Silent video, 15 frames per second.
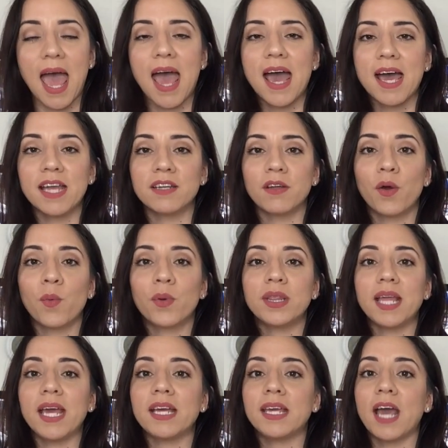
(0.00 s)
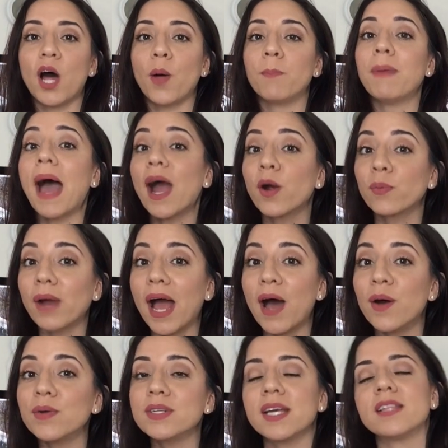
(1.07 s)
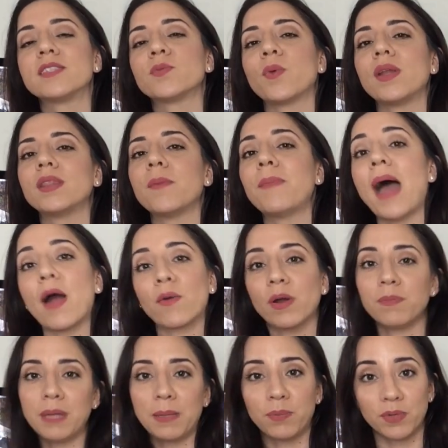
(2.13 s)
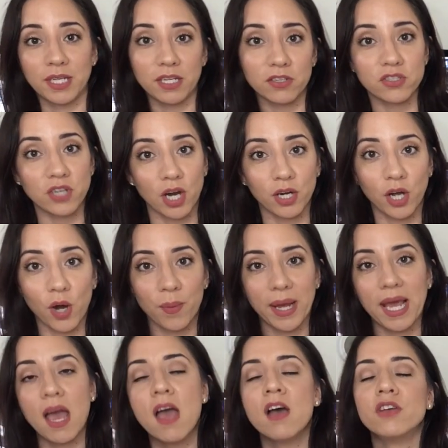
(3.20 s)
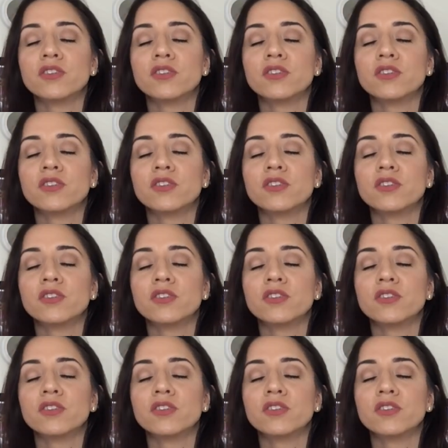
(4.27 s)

And when they yell background, it's when the background people need to start going.